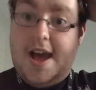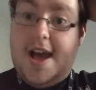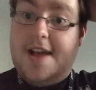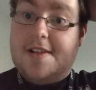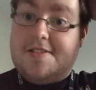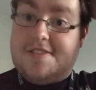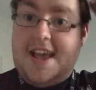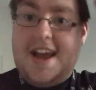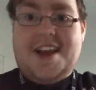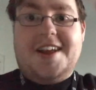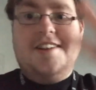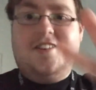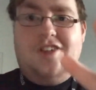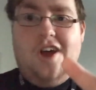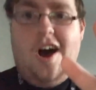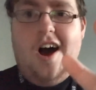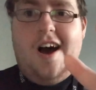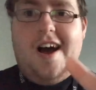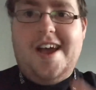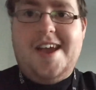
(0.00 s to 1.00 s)
Second
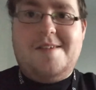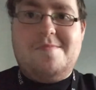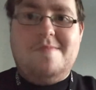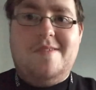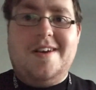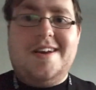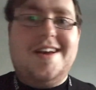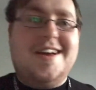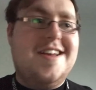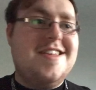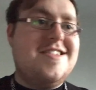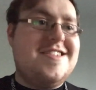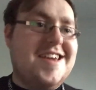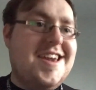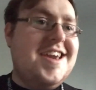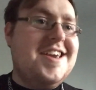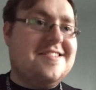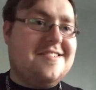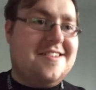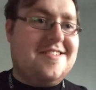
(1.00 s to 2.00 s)
time.
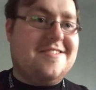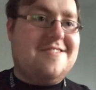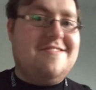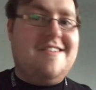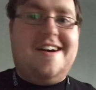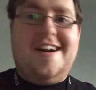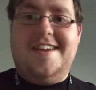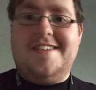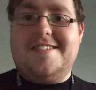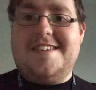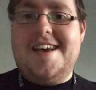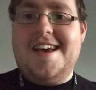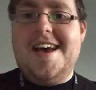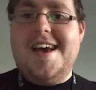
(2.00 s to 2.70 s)
Jesus Christ.